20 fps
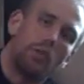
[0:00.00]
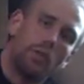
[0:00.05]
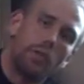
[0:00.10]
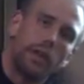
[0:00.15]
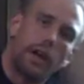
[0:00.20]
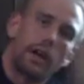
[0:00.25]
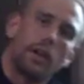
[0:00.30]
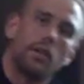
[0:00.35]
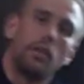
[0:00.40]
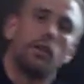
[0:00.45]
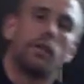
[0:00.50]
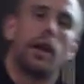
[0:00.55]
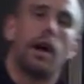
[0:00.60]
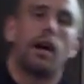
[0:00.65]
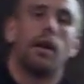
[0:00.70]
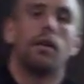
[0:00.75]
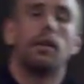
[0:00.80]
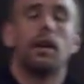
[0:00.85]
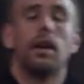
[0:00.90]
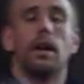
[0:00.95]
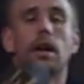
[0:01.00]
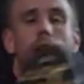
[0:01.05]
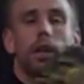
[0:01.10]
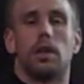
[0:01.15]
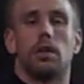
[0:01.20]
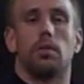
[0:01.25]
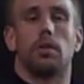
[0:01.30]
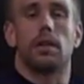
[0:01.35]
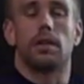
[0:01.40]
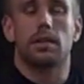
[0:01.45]
roll that glute out.
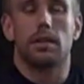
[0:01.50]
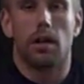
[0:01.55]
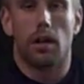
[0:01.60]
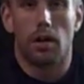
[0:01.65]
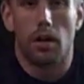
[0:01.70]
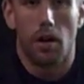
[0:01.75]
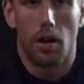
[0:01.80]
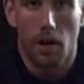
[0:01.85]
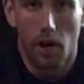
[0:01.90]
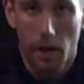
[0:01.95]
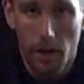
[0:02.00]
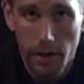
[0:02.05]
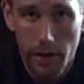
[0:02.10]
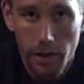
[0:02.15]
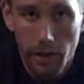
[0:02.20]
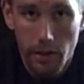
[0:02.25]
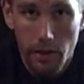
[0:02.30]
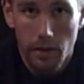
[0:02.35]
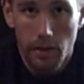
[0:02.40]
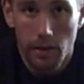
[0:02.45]
You want to start hard,